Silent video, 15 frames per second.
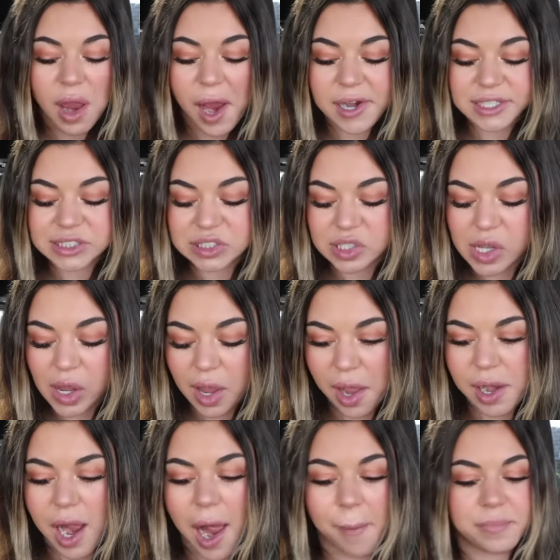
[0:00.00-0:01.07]
And I think
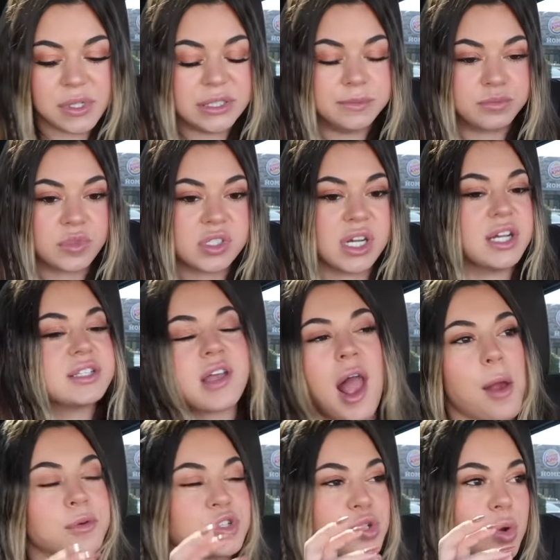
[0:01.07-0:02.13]
it happened because
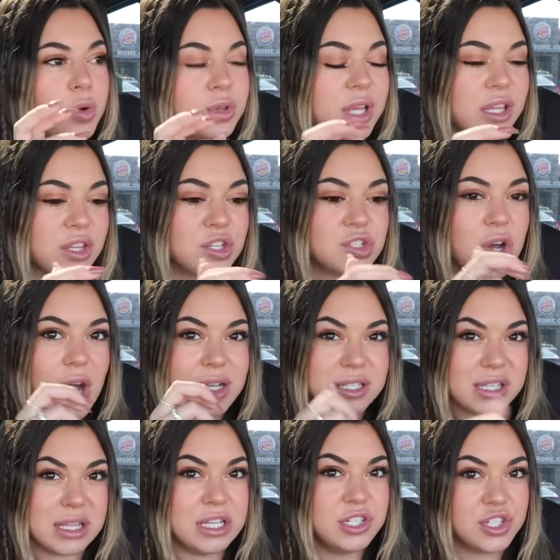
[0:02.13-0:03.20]
I was holding the
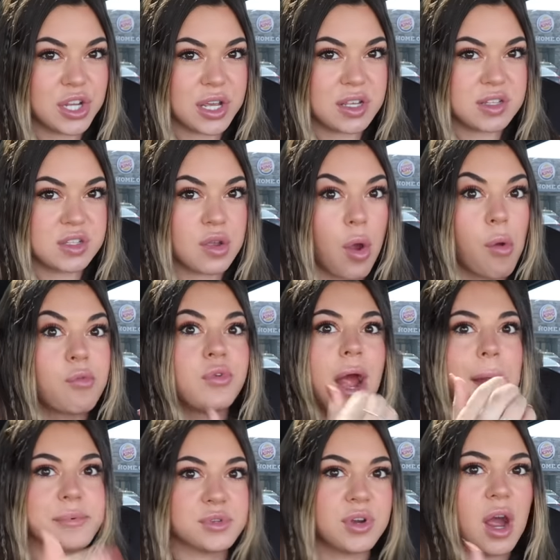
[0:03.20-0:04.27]
dog's leashes
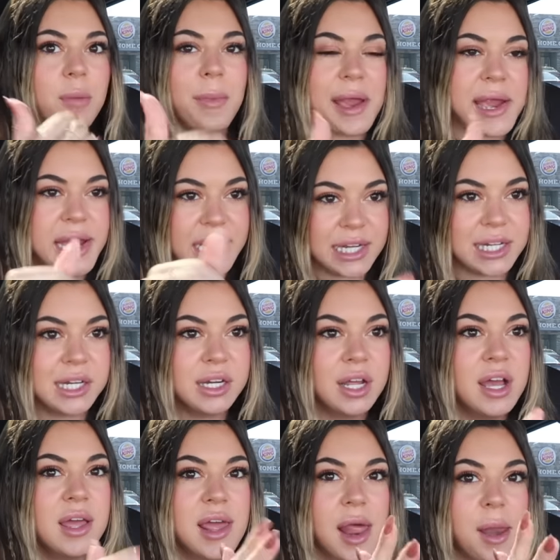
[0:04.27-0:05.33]
wrapped around my hand.
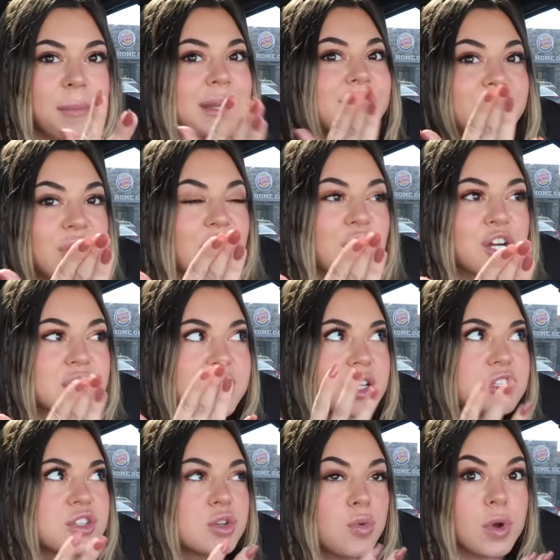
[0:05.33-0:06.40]
And my fingers,
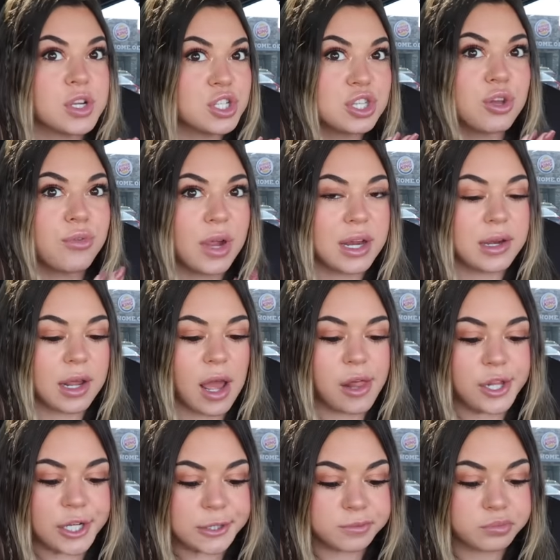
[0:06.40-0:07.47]
like, squished the ring
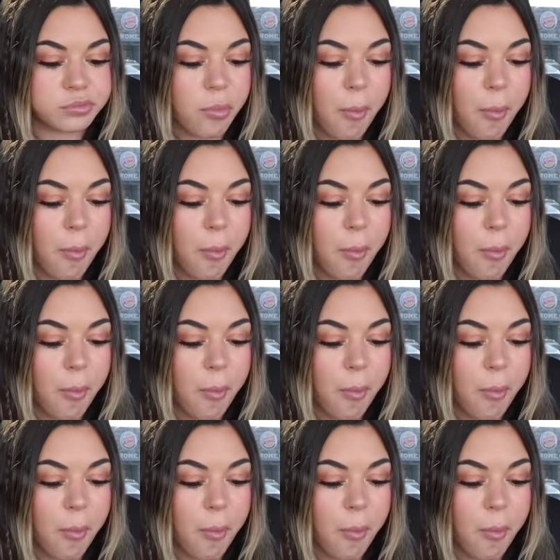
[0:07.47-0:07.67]
together.